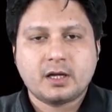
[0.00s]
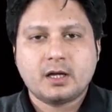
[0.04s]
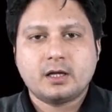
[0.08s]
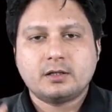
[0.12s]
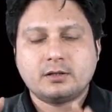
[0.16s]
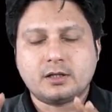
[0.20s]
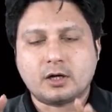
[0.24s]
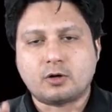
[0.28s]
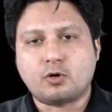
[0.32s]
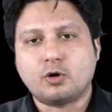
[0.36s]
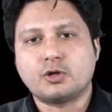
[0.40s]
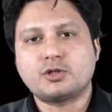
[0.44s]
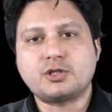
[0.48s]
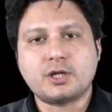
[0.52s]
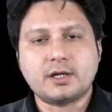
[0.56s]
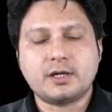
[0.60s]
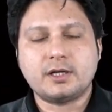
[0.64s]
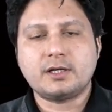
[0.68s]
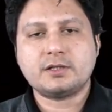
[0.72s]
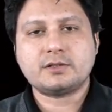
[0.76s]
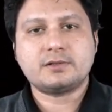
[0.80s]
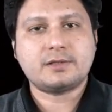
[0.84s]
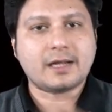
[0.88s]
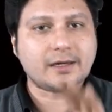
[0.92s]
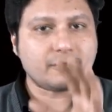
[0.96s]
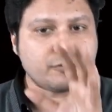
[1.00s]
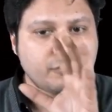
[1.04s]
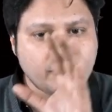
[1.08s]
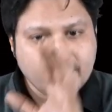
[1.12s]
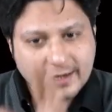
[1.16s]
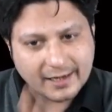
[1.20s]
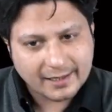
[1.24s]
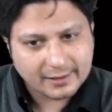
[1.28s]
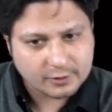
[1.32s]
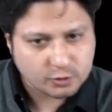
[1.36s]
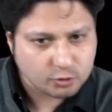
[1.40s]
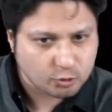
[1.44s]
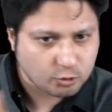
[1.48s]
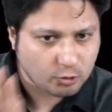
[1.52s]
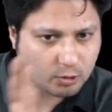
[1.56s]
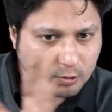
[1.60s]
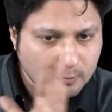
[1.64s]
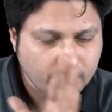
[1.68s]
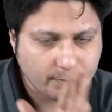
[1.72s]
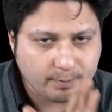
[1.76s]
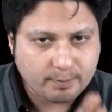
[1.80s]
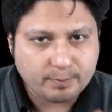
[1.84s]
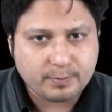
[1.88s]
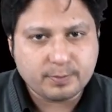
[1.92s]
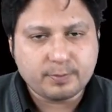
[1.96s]
The question is that where to
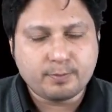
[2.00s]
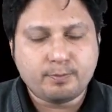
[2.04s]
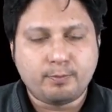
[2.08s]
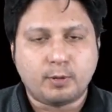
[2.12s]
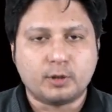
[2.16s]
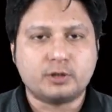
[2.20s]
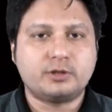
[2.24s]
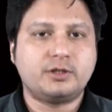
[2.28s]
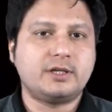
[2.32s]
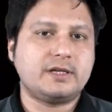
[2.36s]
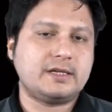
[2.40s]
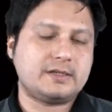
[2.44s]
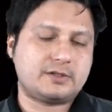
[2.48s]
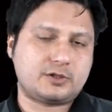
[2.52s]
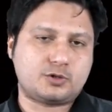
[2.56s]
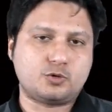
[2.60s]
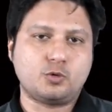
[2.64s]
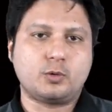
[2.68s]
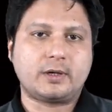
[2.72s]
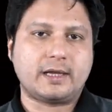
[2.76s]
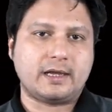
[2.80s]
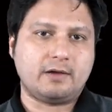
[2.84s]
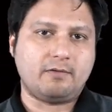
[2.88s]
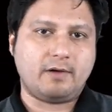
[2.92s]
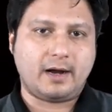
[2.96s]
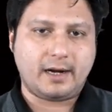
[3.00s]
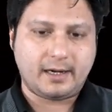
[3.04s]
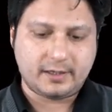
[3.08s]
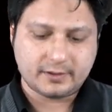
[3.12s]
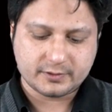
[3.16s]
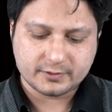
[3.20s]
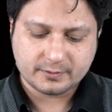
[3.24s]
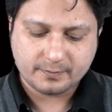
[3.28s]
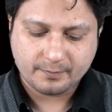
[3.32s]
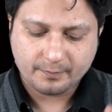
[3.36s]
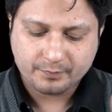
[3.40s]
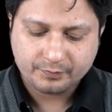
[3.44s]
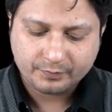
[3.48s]
put these two K wires?